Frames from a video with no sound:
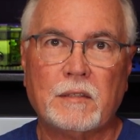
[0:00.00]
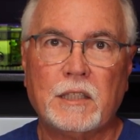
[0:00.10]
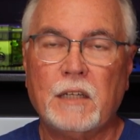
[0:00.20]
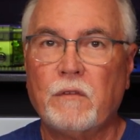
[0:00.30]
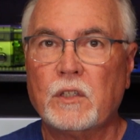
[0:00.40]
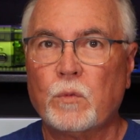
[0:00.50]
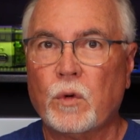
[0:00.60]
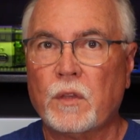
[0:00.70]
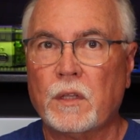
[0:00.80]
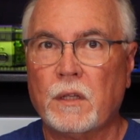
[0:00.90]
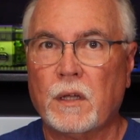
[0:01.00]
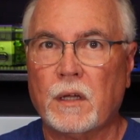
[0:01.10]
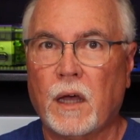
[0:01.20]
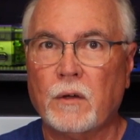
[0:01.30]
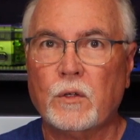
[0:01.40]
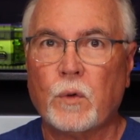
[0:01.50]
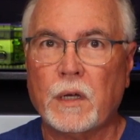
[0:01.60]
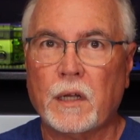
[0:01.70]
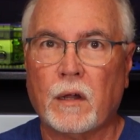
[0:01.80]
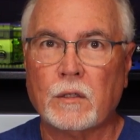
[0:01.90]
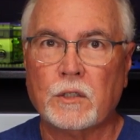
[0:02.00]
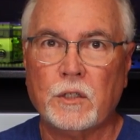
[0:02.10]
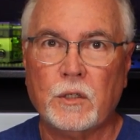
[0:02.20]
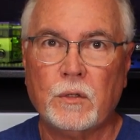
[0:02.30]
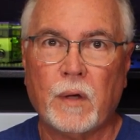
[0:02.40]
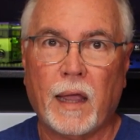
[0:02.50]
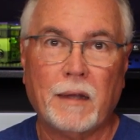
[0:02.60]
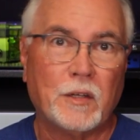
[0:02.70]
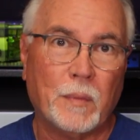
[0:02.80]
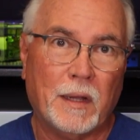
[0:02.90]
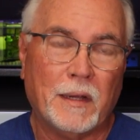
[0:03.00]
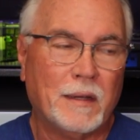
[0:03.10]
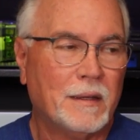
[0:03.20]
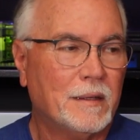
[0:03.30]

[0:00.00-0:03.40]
see if it's worth $120 to you and to me.